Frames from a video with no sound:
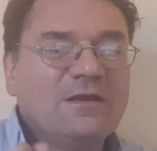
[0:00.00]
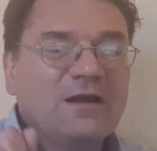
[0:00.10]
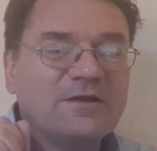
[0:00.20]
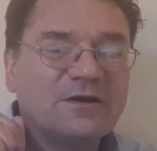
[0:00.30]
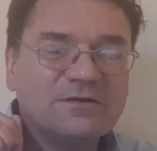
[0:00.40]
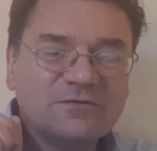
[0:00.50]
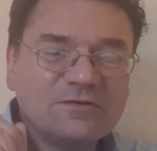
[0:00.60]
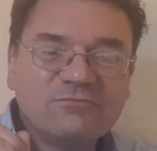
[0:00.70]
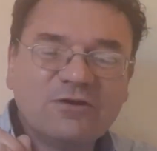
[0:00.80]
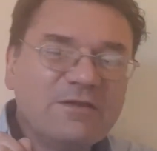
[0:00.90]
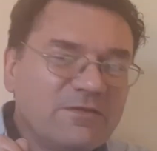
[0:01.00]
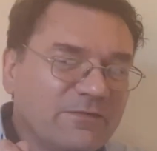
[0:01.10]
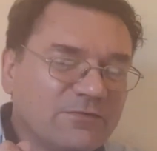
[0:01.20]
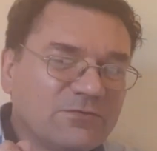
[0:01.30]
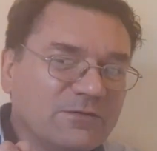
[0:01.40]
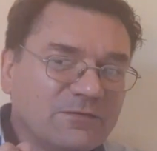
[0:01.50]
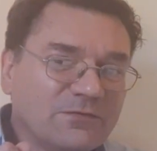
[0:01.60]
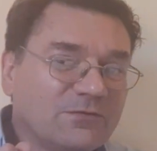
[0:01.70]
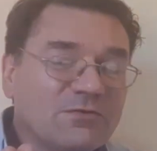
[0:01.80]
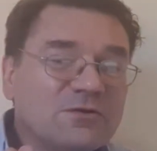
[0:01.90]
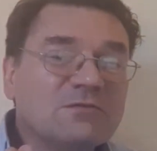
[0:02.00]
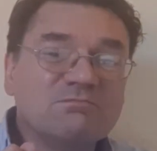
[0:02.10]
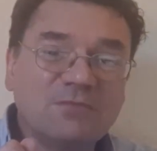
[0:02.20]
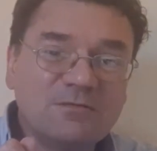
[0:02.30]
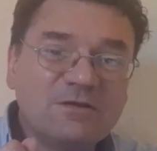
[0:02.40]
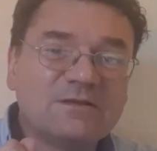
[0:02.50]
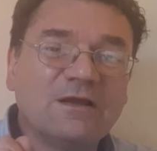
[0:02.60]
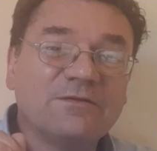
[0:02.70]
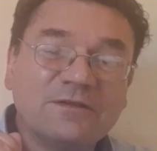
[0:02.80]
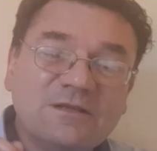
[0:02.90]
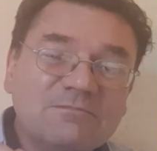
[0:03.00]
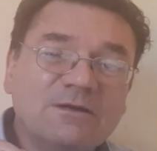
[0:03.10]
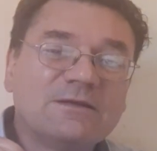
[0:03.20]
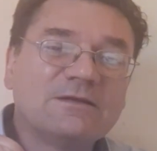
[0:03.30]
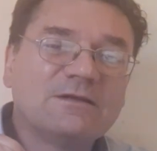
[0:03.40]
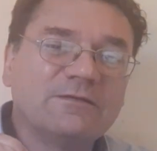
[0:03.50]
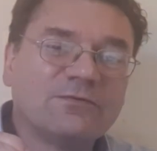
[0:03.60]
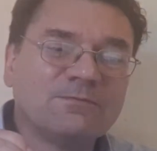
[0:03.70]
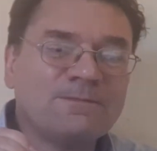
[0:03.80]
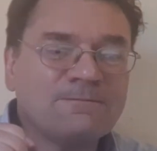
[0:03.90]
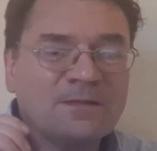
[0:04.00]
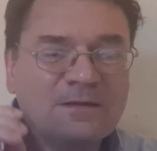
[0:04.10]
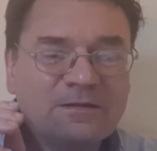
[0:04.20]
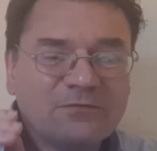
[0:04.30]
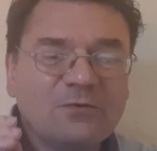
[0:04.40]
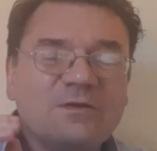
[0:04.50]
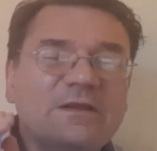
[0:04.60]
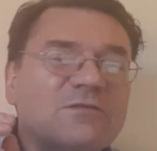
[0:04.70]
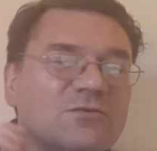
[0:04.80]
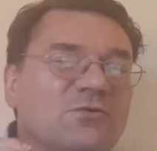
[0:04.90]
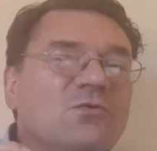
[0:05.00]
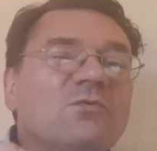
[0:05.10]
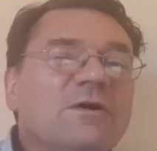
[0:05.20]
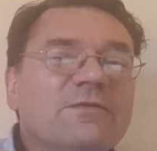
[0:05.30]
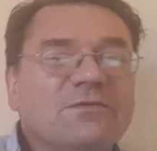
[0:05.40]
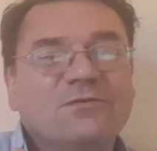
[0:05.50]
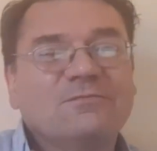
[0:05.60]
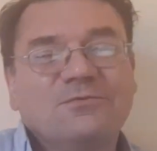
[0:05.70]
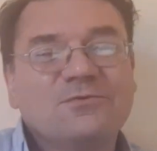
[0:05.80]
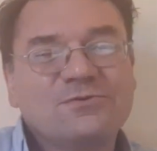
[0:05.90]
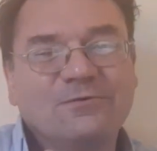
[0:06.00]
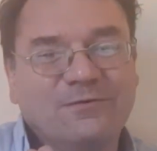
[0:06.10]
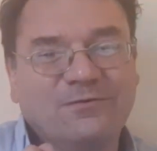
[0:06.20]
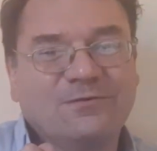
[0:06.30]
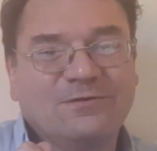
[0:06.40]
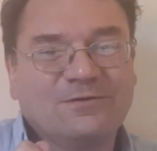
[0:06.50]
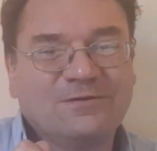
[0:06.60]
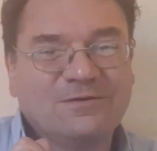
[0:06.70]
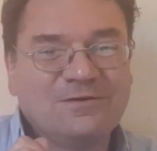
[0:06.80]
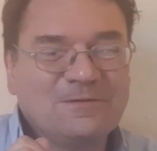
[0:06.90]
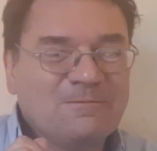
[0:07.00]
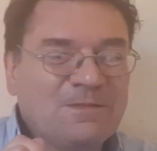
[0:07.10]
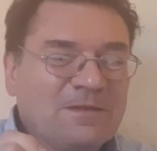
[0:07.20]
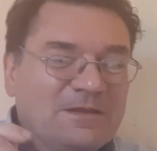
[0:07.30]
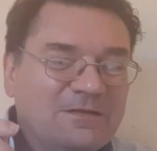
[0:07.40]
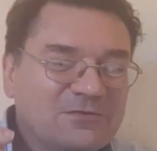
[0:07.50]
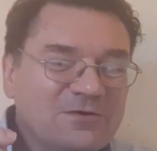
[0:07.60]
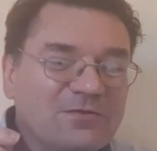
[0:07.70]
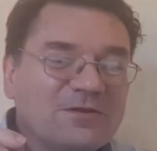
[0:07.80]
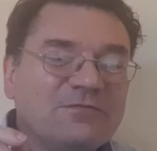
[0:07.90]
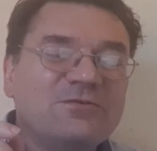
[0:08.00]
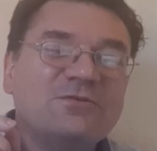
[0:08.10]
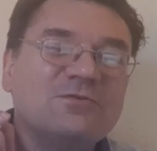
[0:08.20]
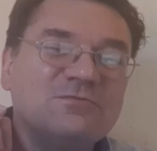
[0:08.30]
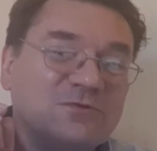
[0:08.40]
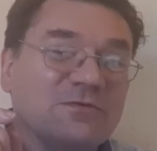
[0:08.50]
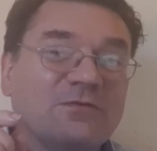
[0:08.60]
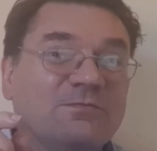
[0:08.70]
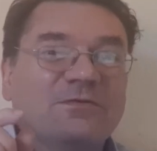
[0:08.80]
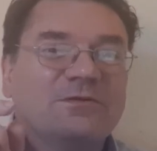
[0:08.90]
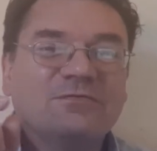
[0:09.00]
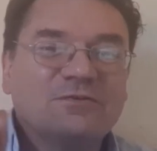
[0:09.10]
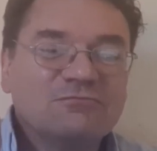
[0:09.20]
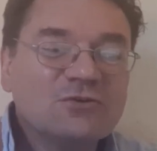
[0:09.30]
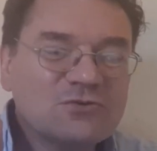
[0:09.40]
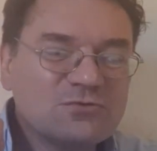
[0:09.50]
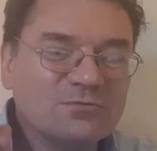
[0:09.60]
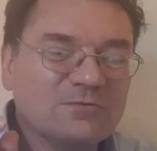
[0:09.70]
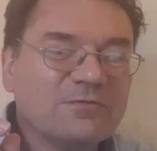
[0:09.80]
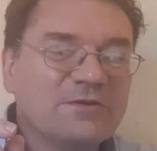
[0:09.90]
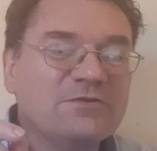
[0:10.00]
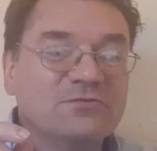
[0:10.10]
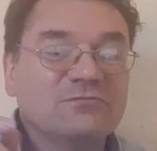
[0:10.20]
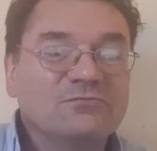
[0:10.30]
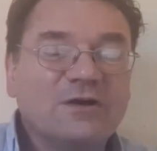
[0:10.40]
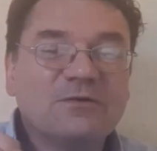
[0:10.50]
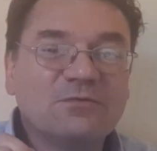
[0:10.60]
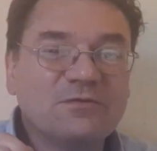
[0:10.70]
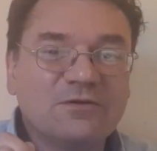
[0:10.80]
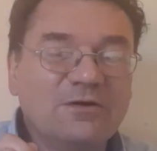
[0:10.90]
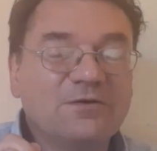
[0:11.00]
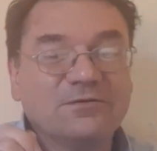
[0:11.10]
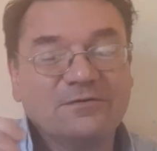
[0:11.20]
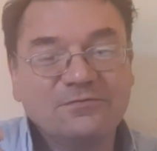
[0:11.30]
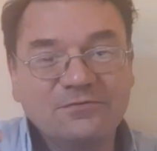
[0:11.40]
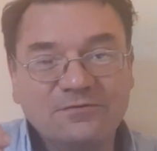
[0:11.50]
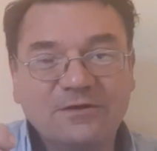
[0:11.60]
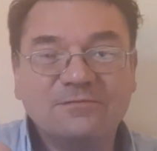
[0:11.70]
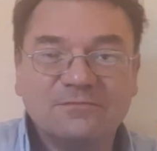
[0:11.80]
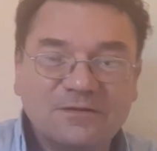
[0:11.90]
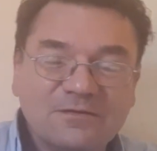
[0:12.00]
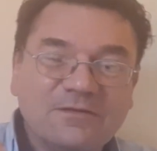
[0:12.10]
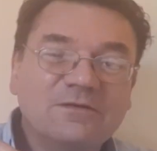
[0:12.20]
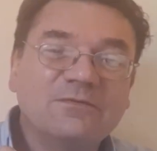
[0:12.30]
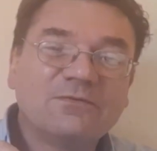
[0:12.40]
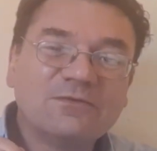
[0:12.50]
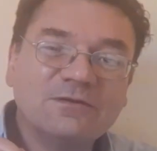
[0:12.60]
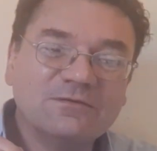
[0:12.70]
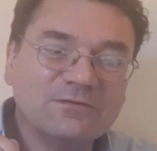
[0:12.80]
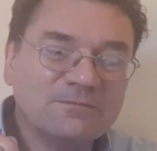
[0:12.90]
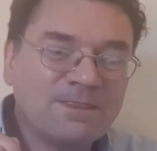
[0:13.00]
and I do not write these things so that it may be done in my case. So it's not always a simple choice. It's not that if you do a specific ritual, then you're right with God, and if you don't, then you sinned.